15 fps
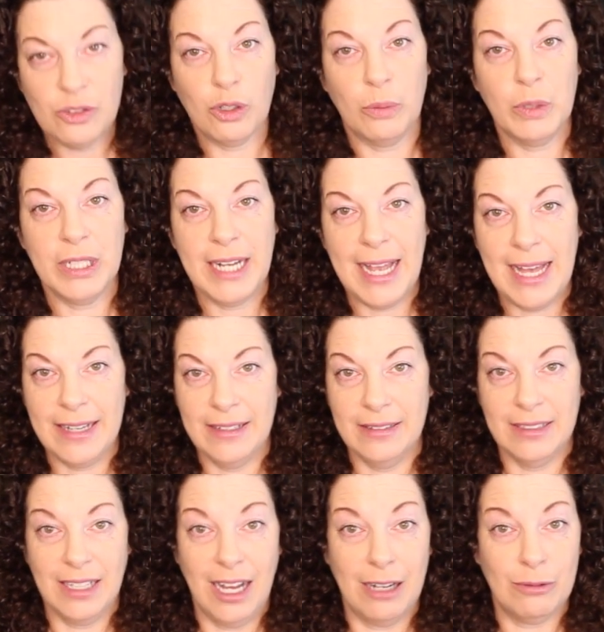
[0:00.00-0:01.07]
So I'm going to add in
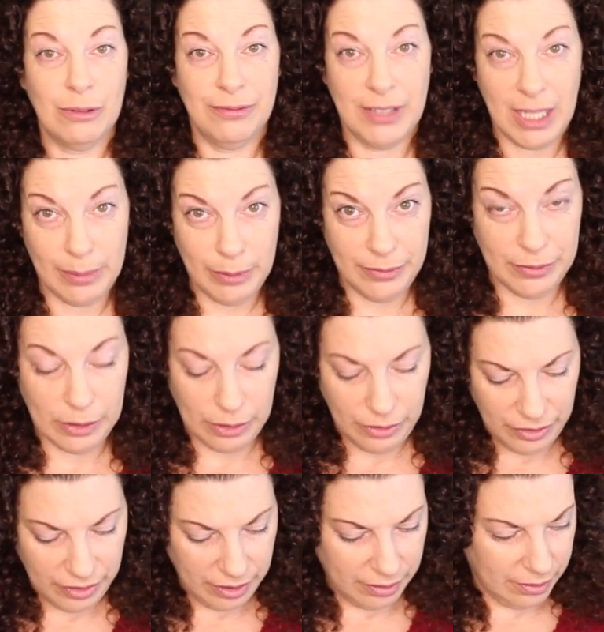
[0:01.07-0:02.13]
the aquafaba
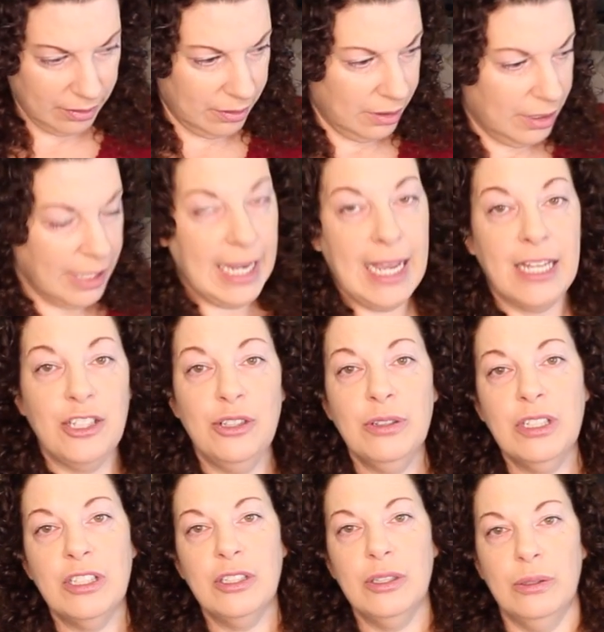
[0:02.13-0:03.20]
first, and
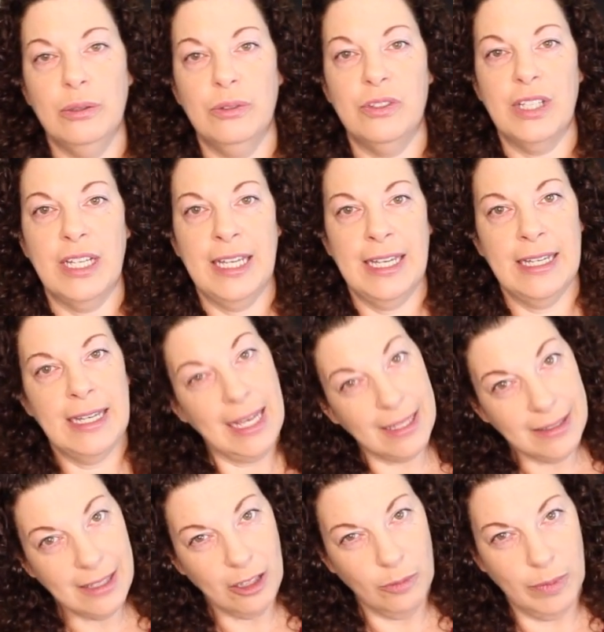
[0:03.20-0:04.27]
you can use a
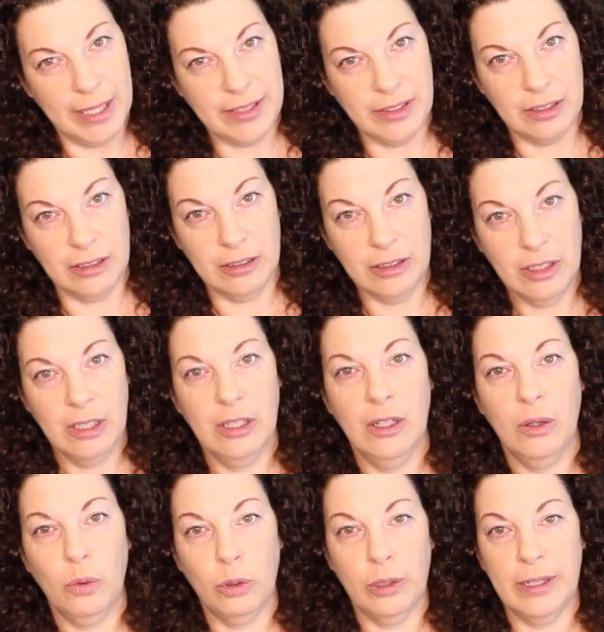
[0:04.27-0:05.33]
handheld blender
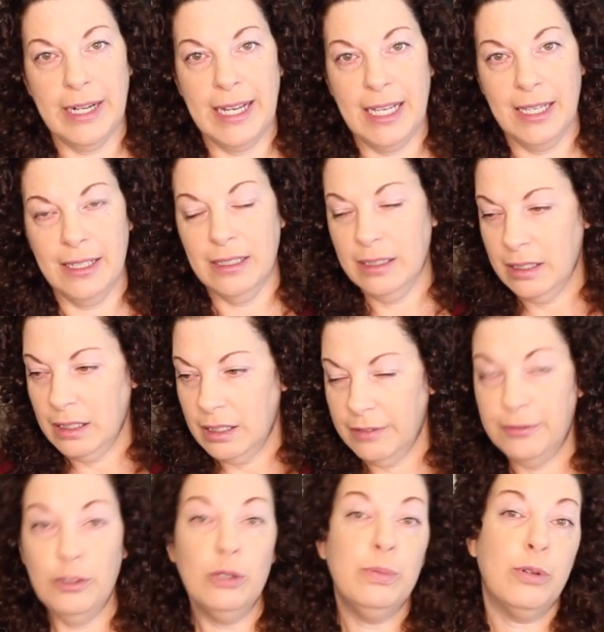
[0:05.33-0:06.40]
or a
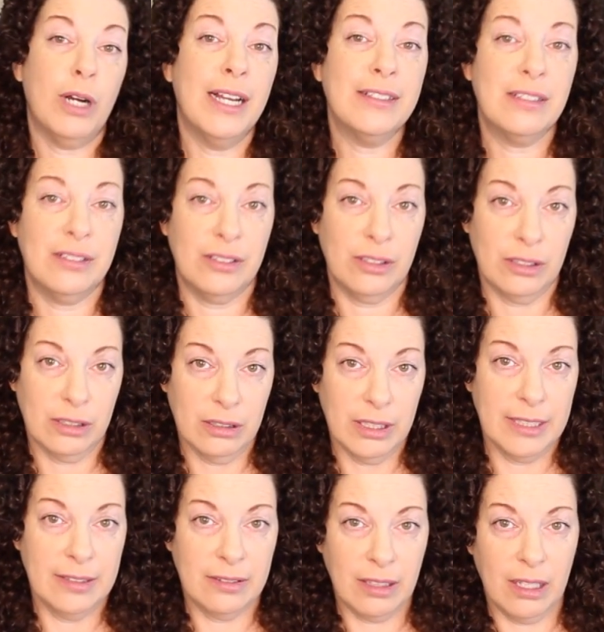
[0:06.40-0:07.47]
food processor
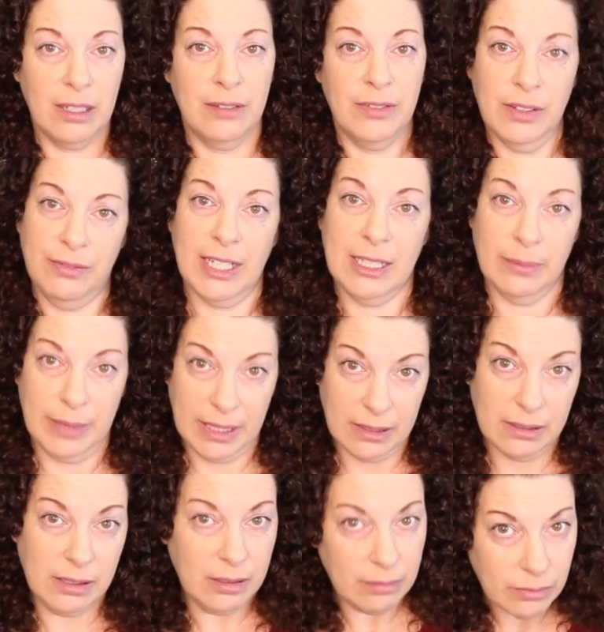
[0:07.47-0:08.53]
instead of the
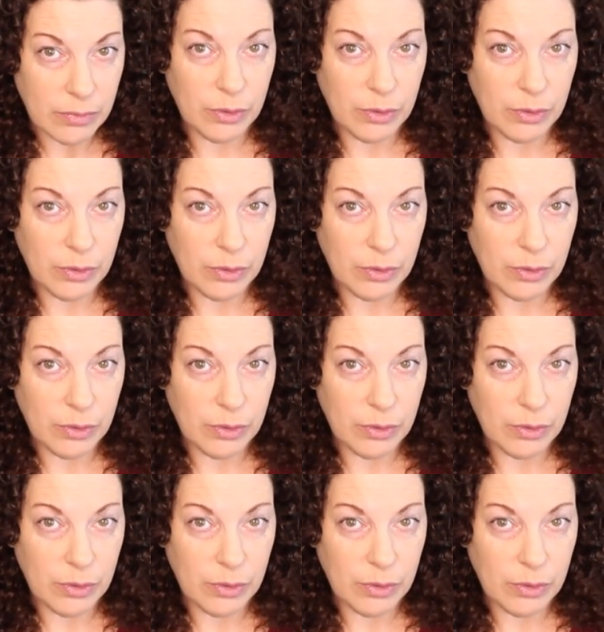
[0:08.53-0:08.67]
Vitamix.